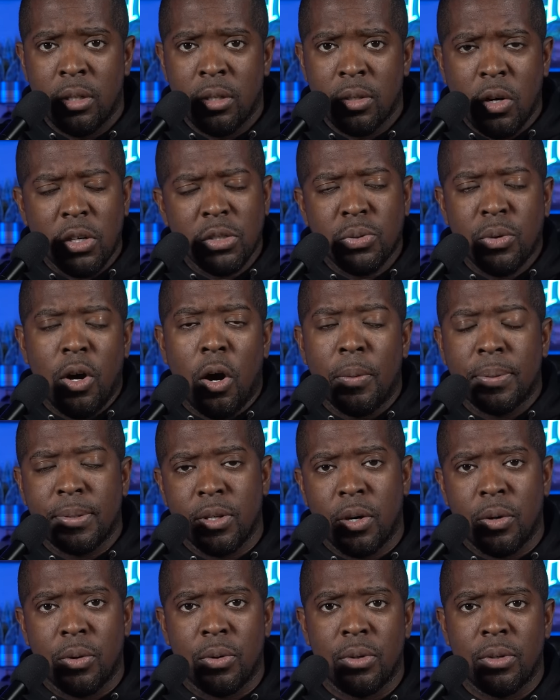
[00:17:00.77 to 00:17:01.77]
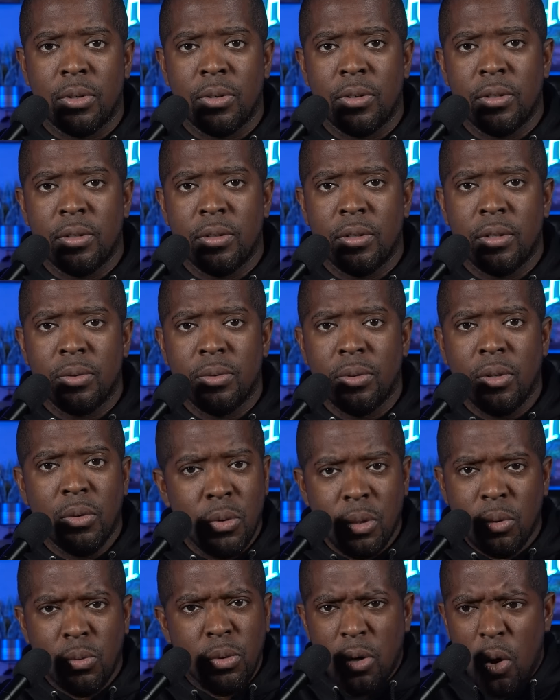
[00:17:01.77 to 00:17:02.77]
Of course we hope so. We,
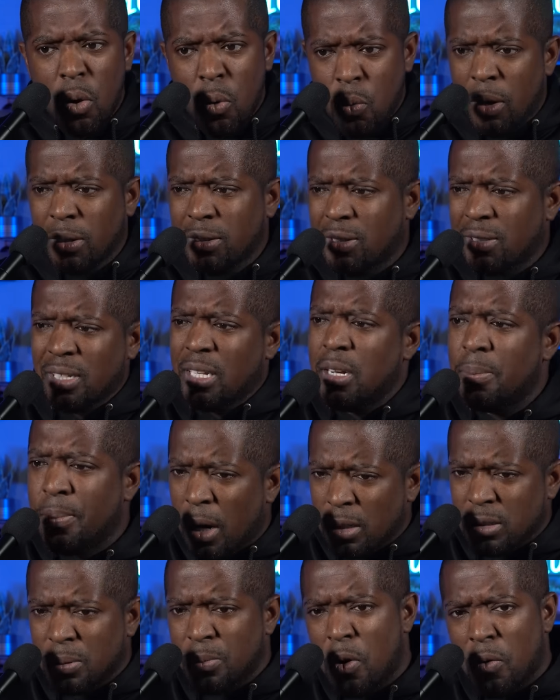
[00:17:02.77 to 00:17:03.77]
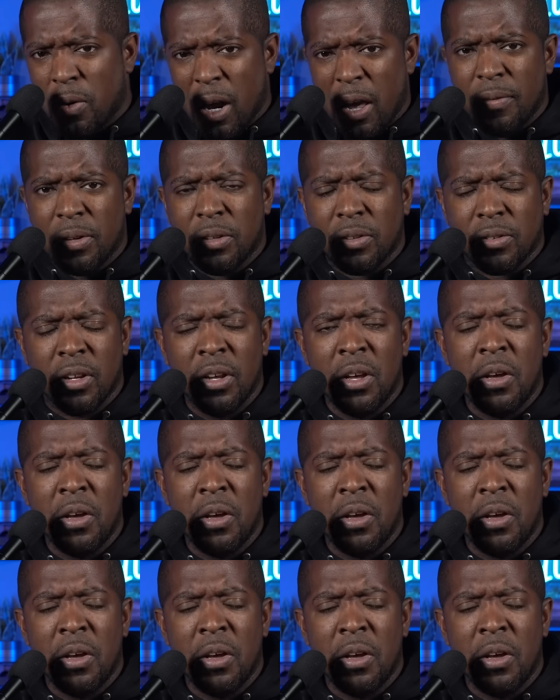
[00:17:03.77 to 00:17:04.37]
we, we don't want to see the Baltimore Ravens